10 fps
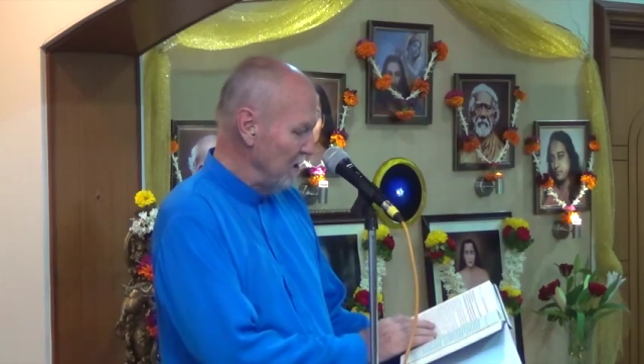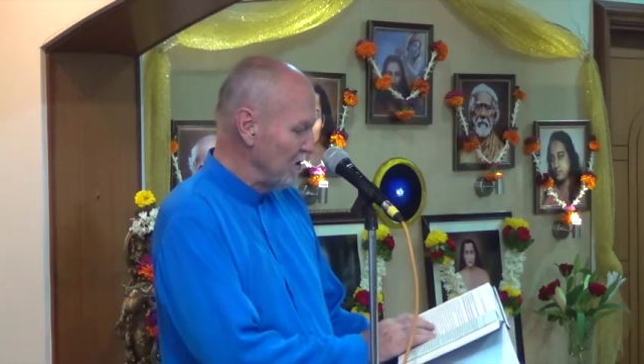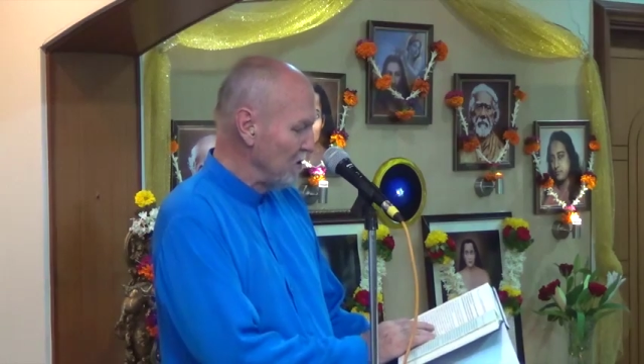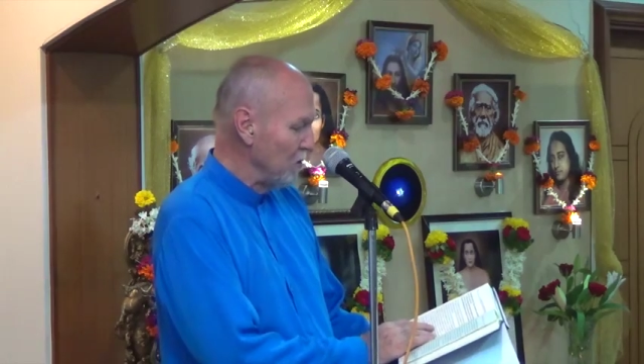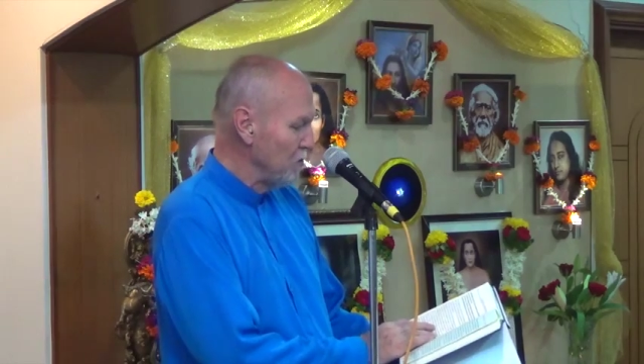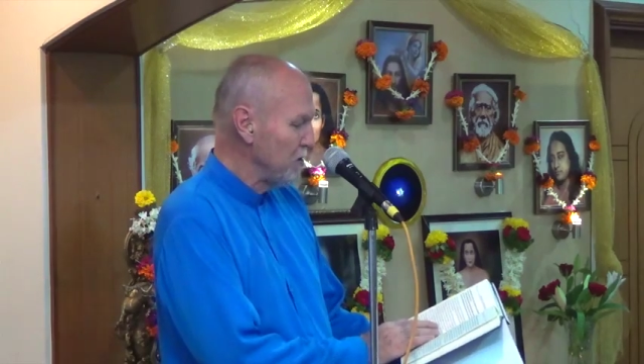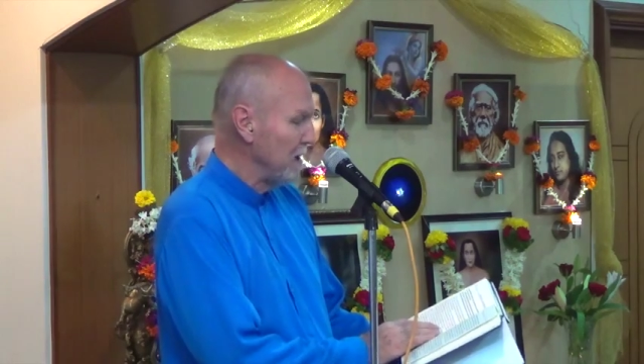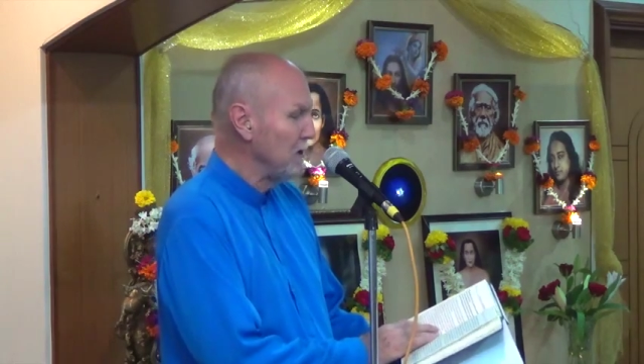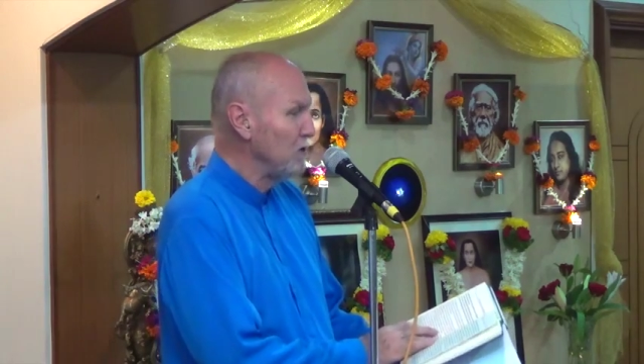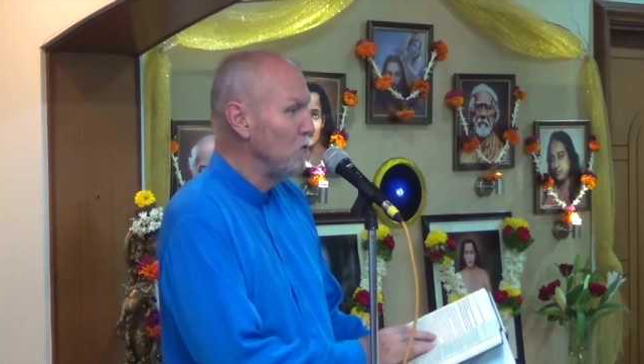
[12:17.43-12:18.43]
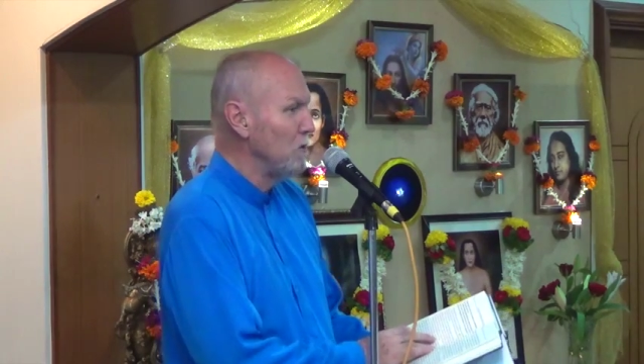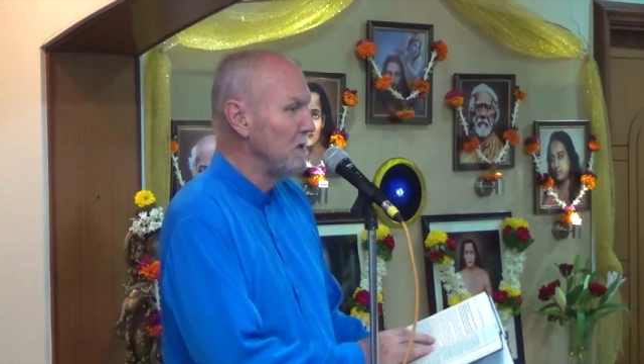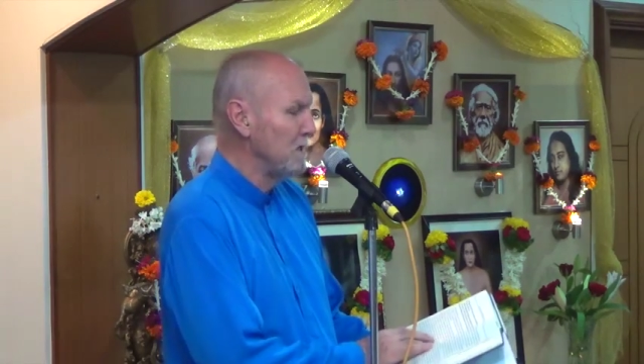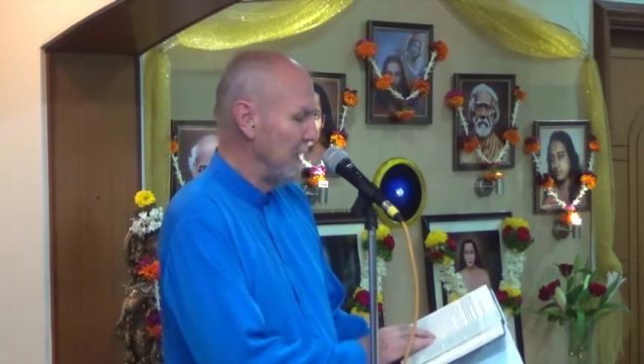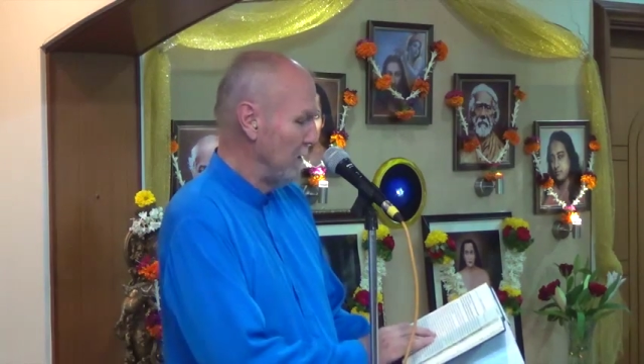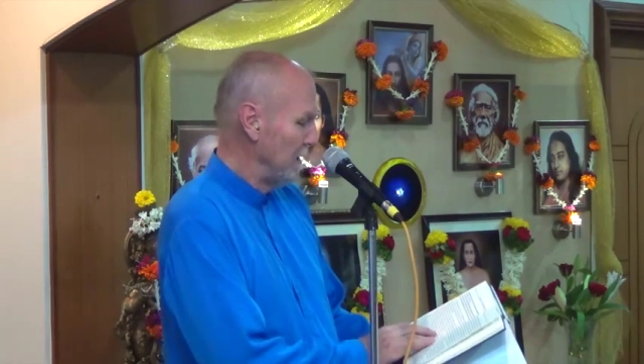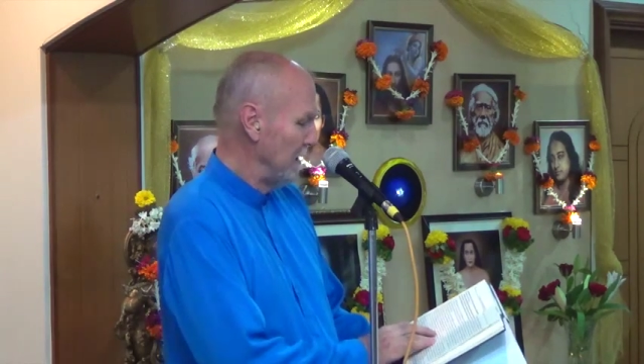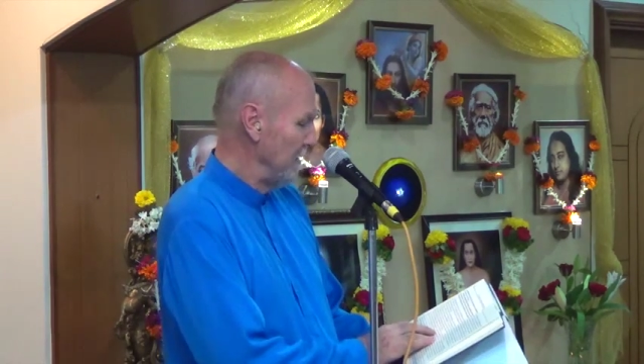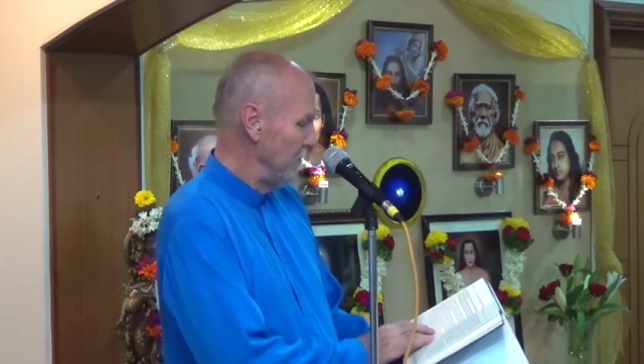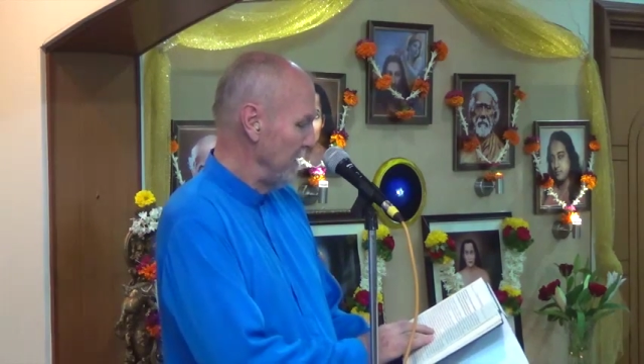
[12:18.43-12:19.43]
So shall you
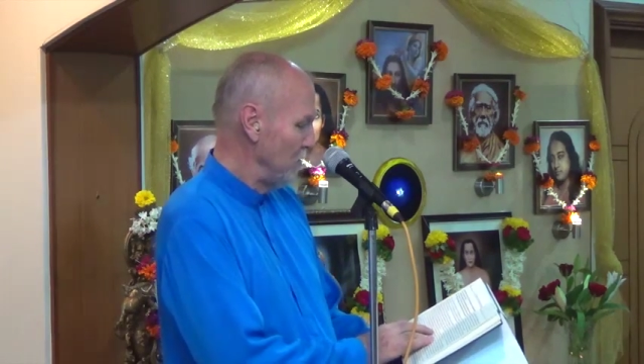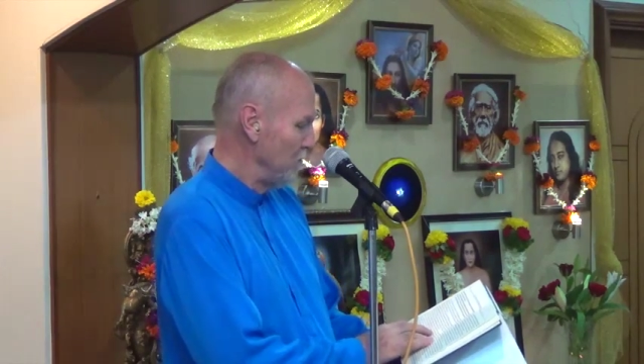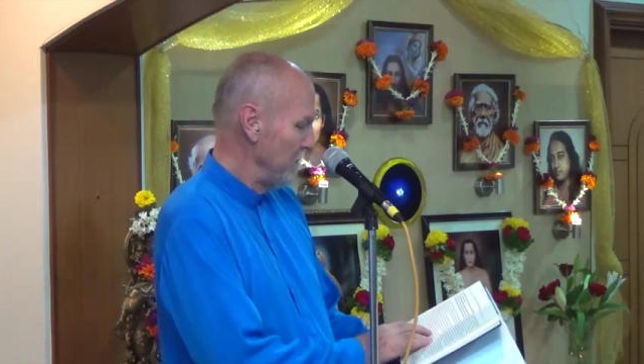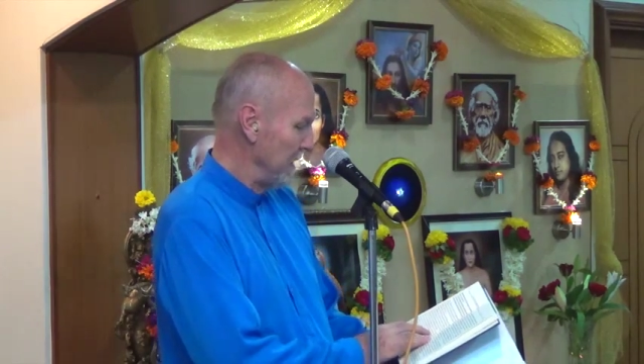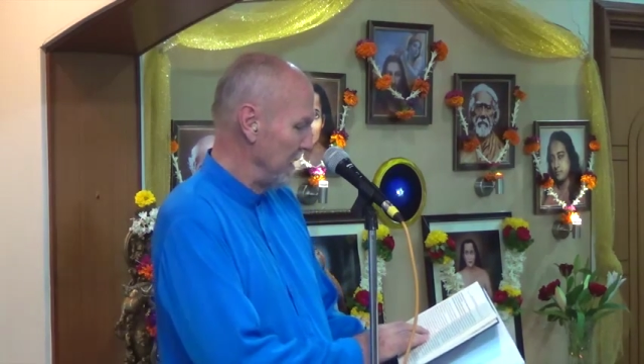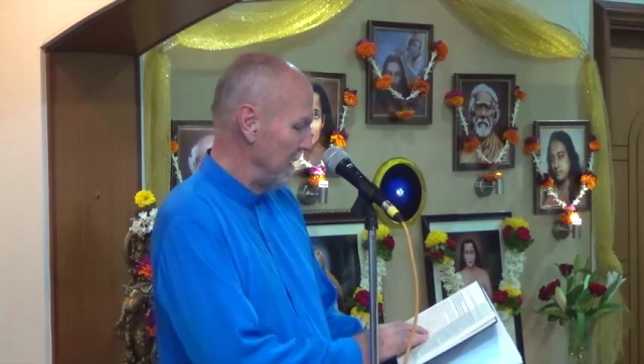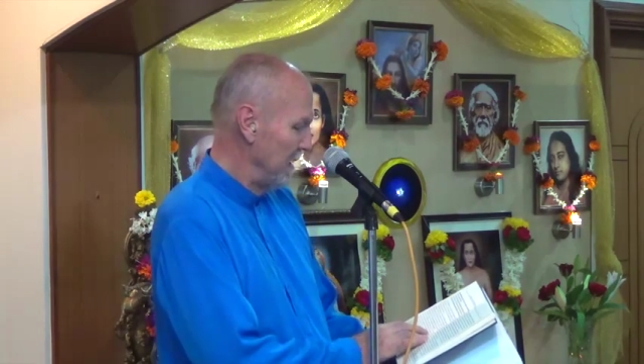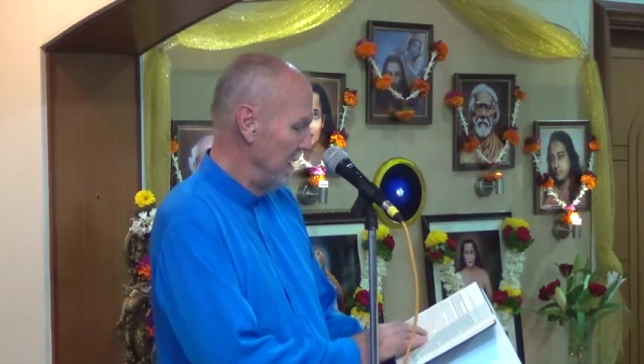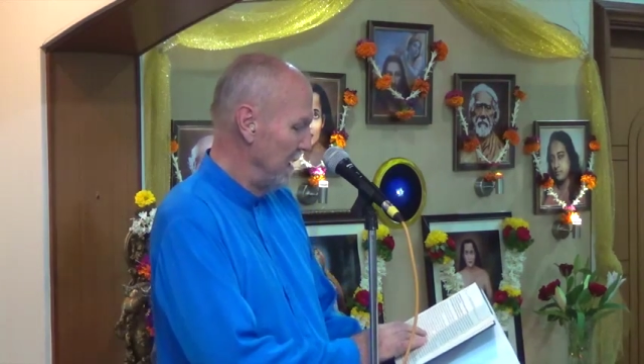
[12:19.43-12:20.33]
undoubtedly reach me.